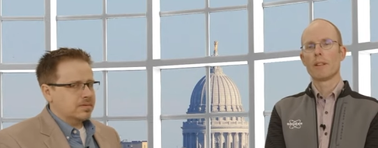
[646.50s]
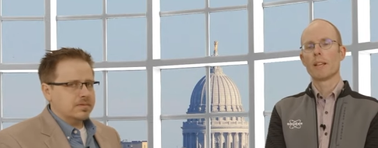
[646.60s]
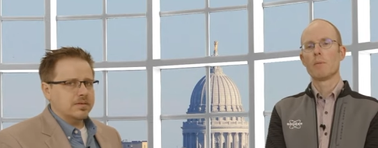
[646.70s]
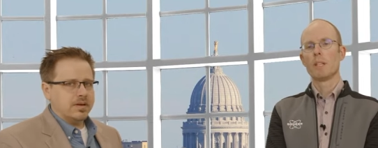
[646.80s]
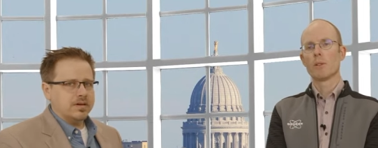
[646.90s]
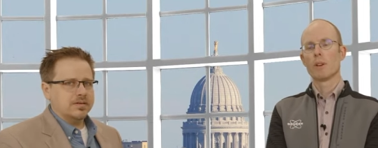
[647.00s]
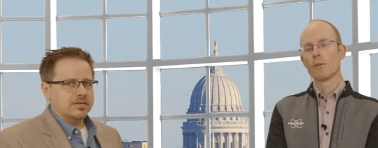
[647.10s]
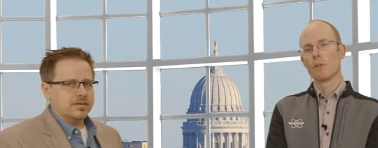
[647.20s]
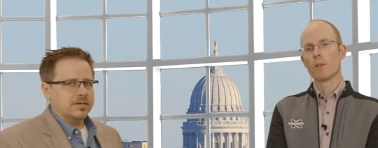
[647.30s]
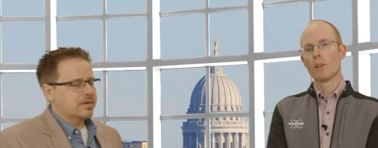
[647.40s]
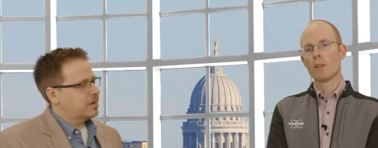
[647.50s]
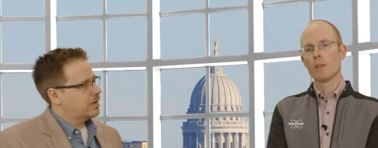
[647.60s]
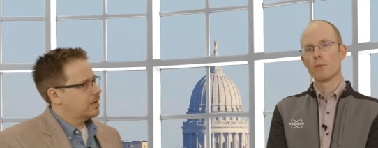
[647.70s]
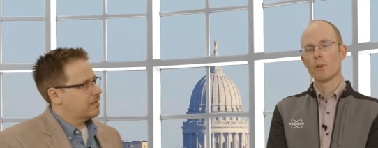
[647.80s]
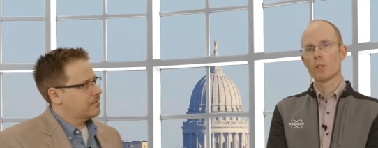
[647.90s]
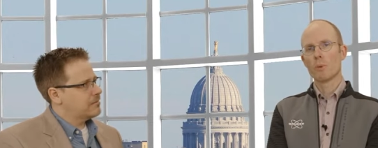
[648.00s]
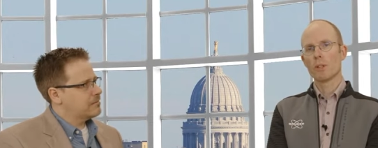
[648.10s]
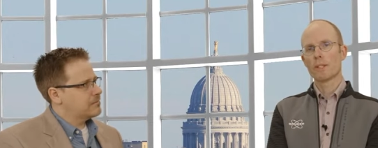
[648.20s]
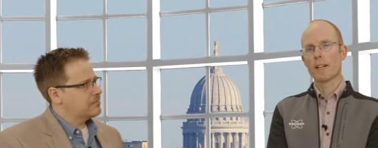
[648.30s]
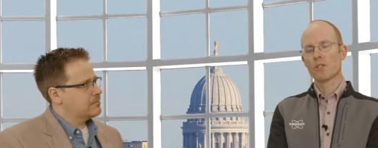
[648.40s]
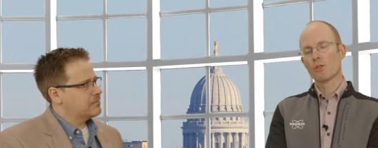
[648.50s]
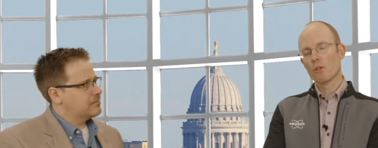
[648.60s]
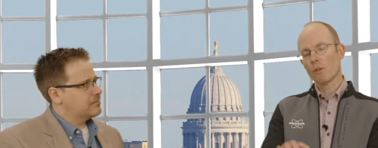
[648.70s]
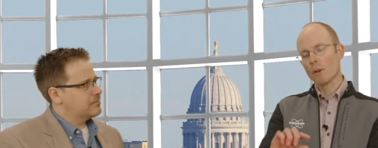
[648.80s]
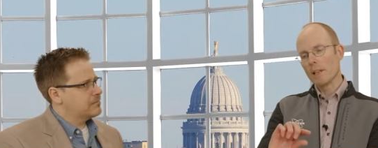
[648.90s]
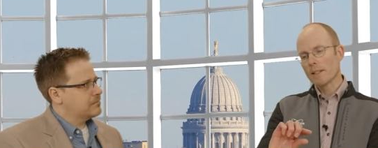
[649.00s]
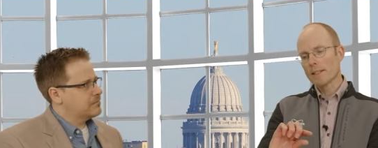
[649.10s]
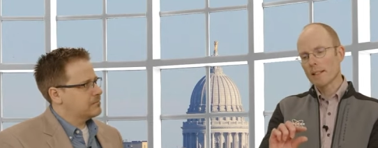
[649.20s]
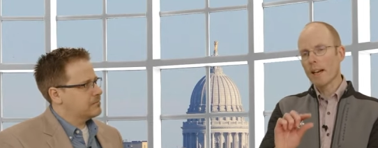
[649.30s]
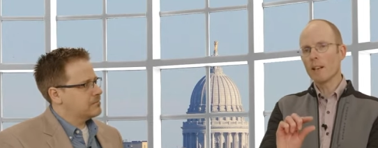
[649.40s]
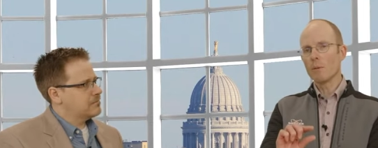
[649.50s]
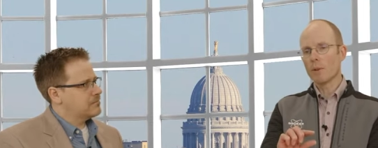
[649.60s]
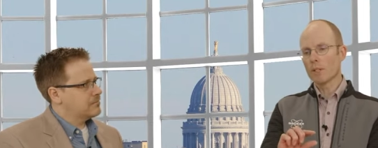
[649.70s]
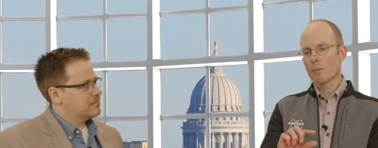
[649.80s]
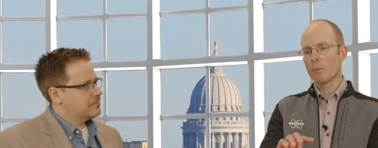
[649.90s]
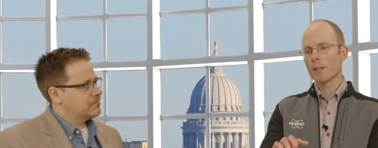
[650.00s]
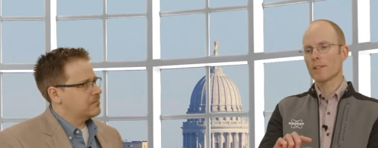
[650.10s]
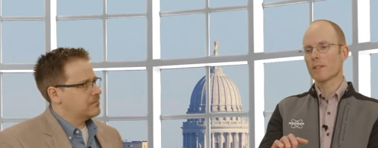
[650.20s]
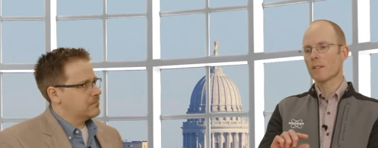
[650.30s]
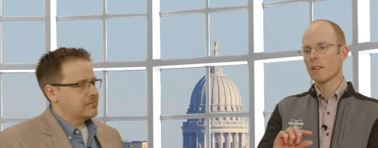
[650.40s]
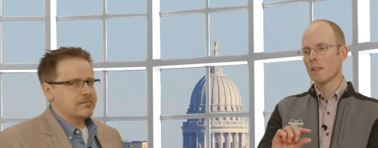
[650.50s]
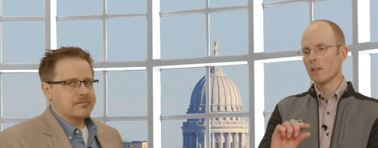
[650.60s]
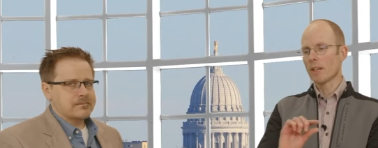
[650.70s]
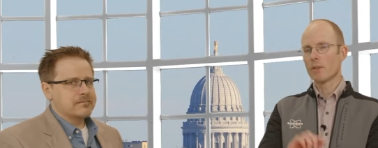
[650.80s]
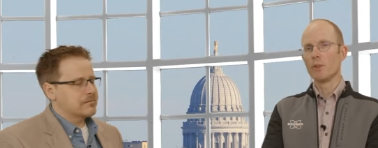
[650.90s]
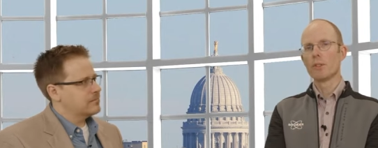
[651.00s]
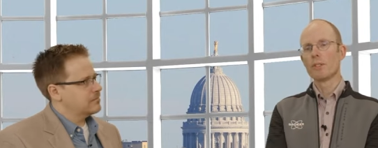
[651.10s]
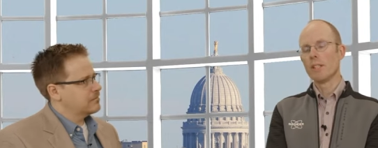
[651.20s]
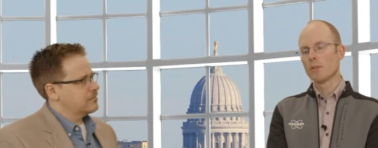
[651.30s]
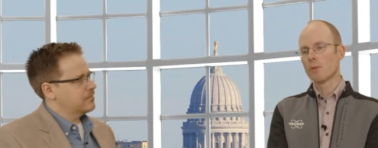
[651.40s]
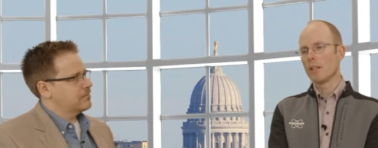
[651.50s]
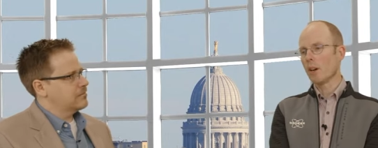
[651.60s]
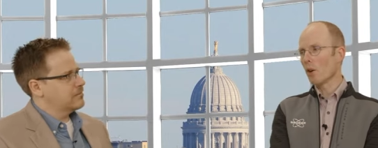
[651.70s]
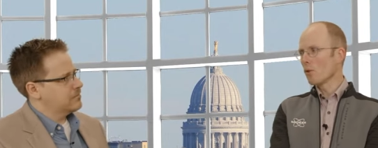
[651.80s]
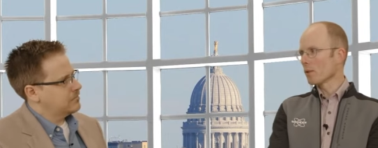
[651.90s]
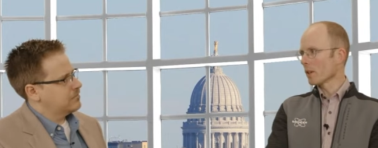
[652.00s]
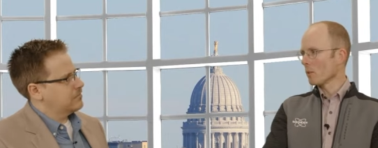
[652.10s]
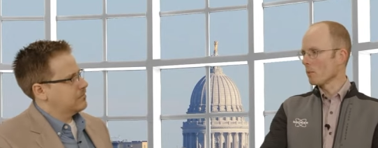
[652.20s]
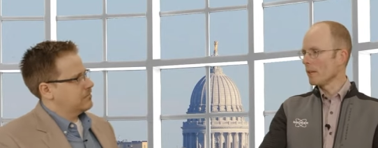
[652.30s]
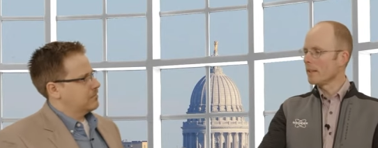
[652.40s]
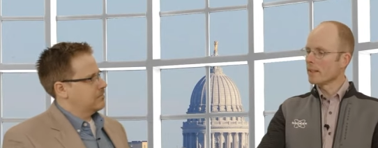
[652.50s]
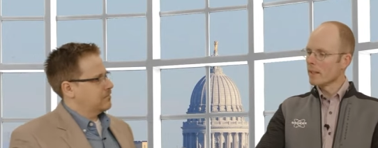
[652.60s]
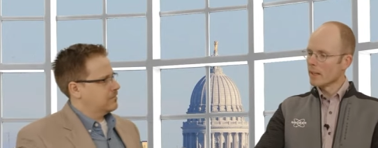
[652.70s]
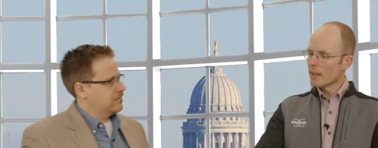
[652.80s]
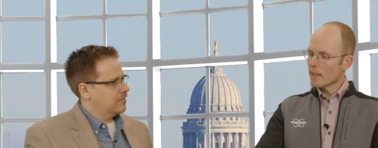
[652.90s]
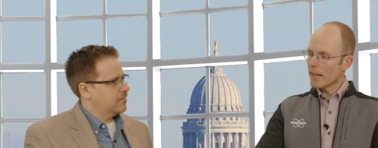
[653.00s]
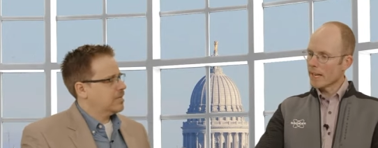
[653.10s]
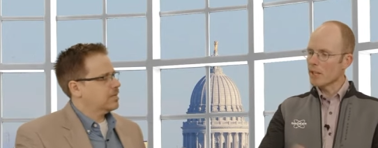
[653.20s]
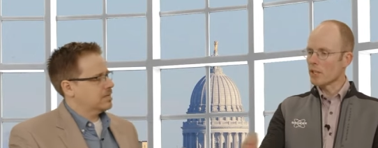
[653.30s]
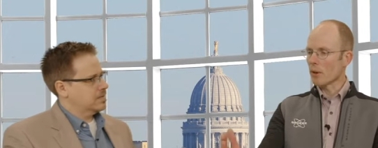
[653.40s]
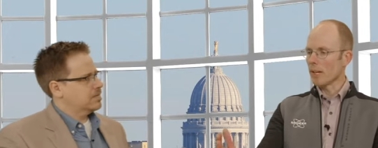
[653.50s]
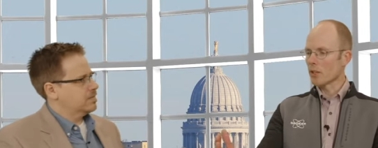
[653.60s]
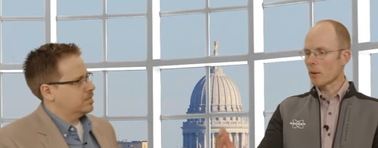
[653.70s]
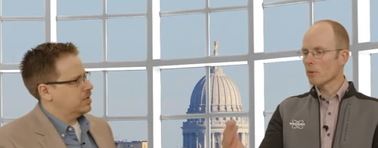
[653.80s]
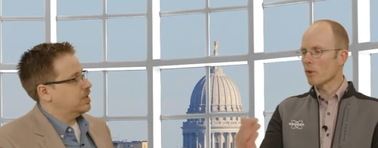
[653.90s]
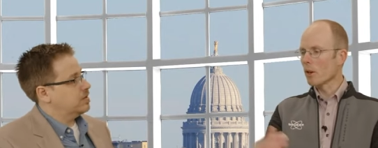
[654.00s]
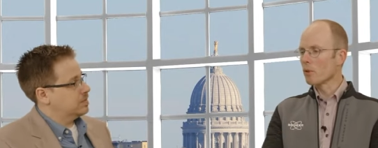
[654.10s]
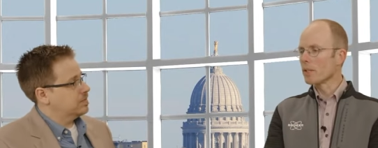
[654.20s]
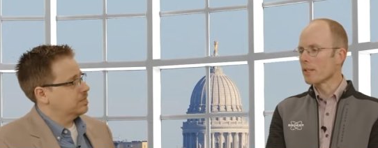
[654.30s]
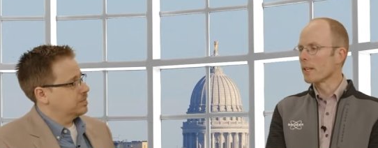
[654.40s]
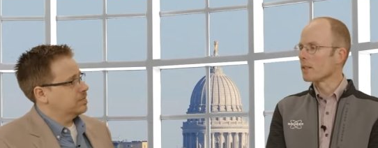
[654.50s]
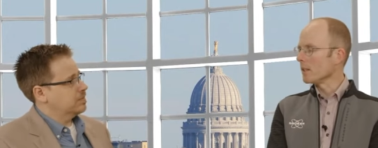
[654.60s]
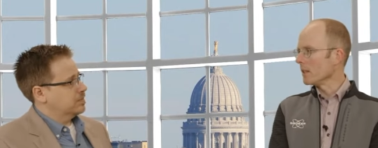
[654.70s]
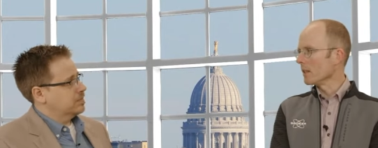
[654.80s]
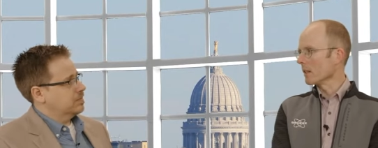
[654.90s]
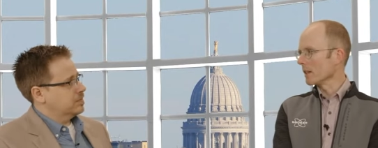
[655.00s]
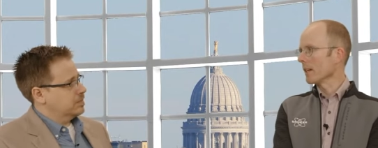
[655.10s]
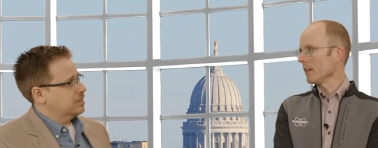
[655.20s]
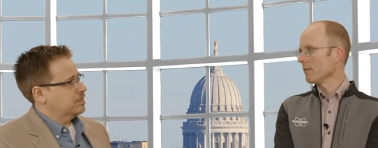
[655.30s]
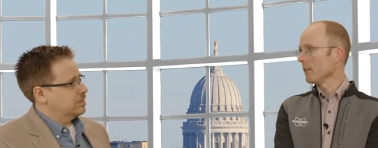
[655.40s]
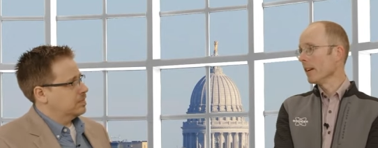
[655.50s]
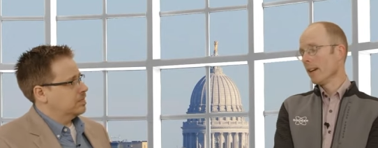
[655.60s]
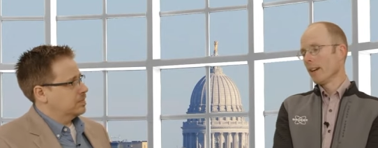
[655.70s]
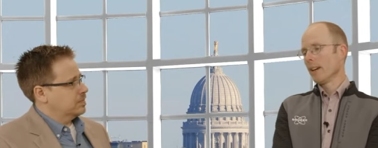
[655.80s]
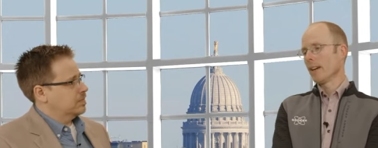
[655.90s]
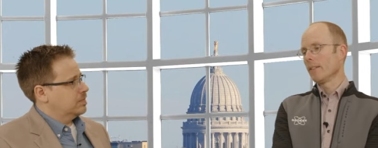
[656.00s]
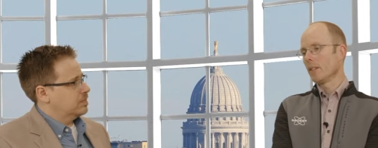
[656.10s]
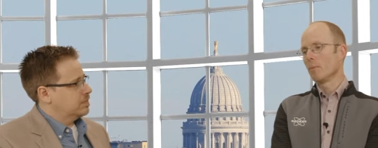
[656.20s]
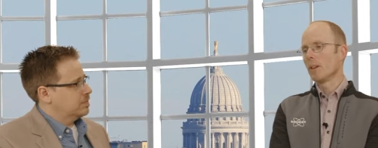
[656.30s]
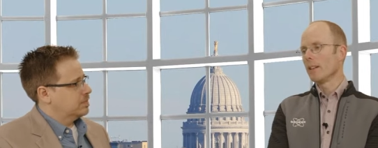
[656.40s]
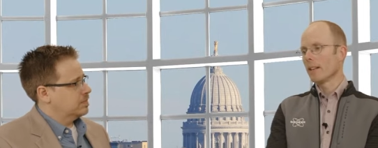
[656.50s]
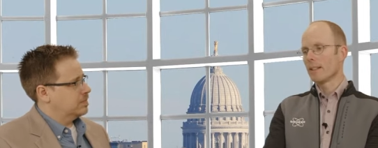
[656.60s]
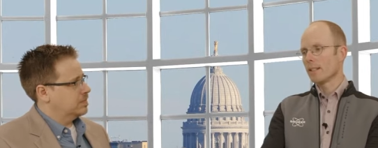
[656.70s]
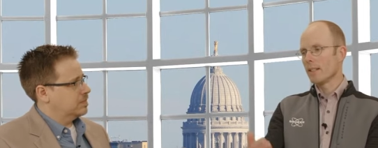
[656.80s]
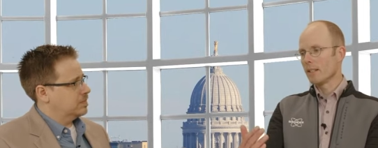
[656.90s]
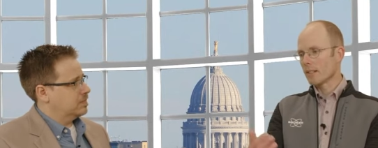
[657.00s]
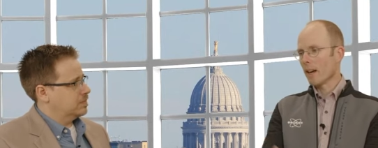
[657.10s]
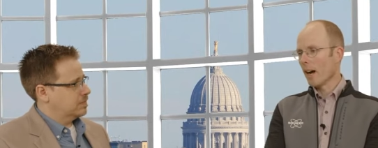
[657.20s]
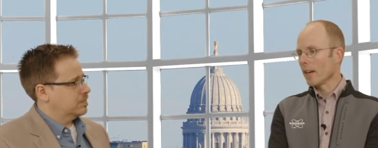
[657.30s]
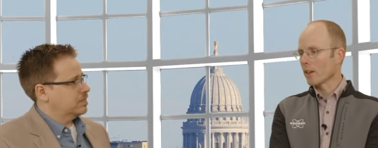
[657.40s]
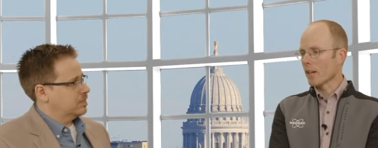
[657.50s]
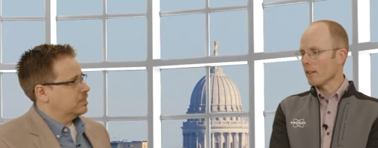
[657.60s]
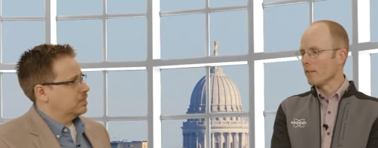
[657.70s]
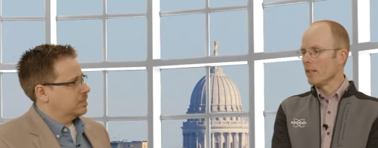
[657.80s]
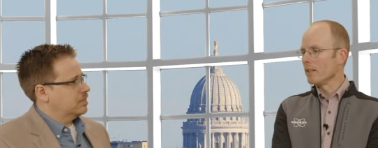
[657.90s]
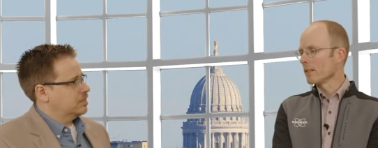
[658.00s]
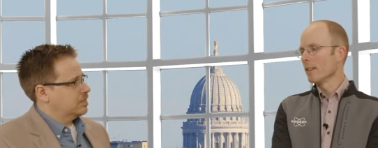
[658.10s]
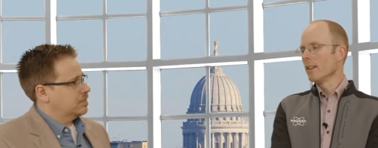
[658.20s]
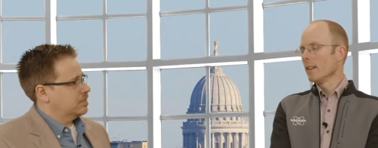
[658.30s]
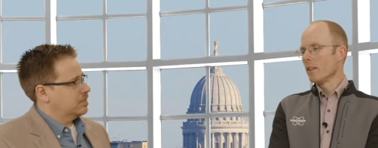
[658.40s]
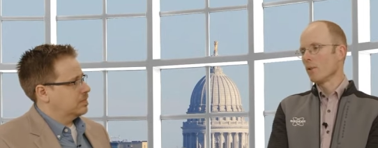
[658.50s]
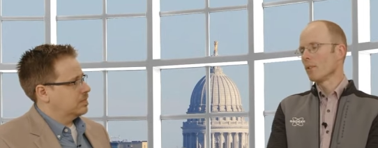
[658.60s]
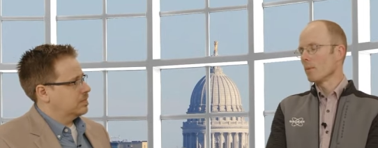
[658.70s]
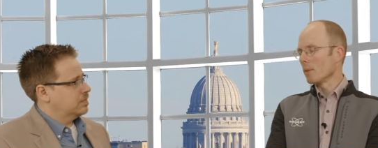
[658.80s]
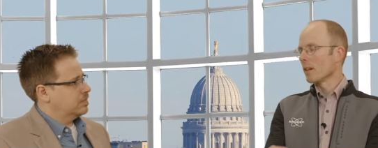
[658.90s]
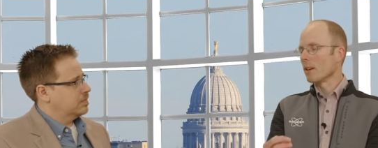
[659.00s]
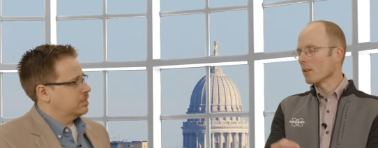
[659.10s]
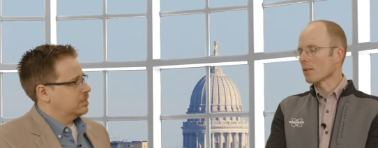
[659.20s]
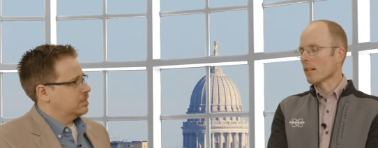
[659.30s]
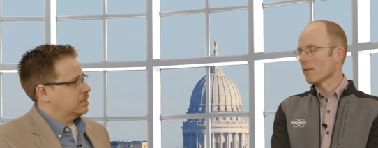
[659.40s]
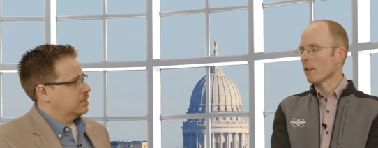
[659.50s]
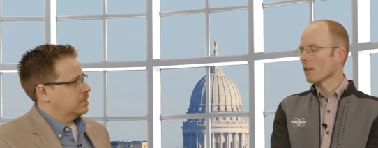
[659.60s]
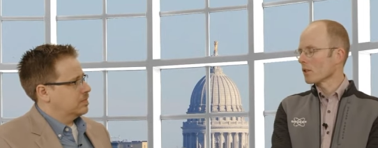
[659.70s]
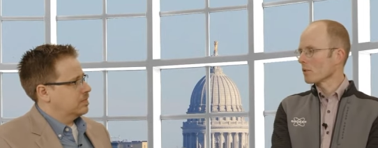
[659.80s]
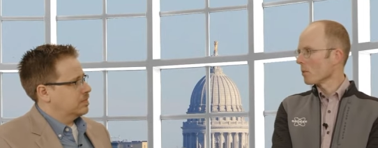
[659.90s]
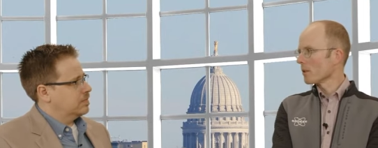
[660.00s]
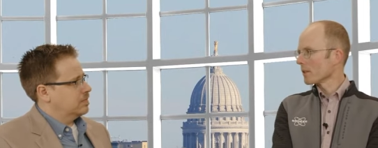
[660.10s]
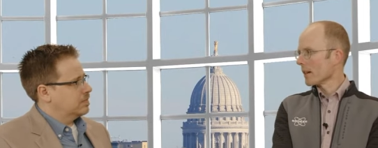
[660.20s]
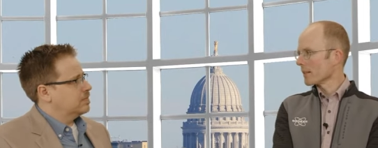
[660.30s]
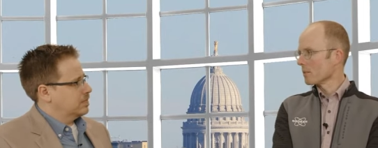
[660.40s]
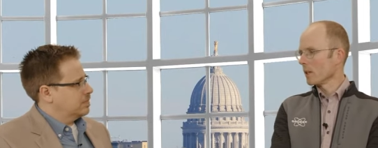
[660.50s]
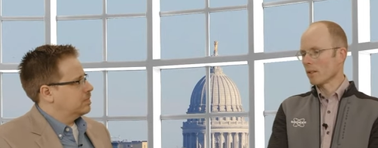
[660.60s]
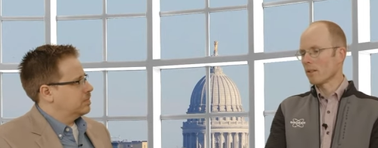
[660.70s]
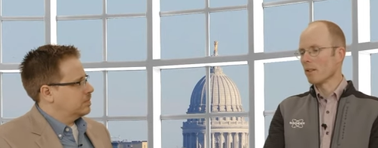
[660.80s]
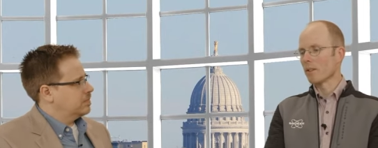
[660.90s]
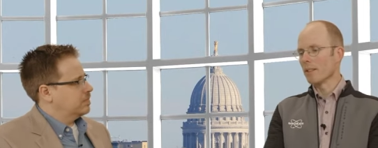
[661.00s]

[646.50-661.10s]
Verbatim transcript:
Speaker 1: nanometer focal spot size, so it's slightly worse, but you can use these really over the complete energy range up to 160 kV. And typically at these higher kVs, you typically also have larger spot sizes because you're not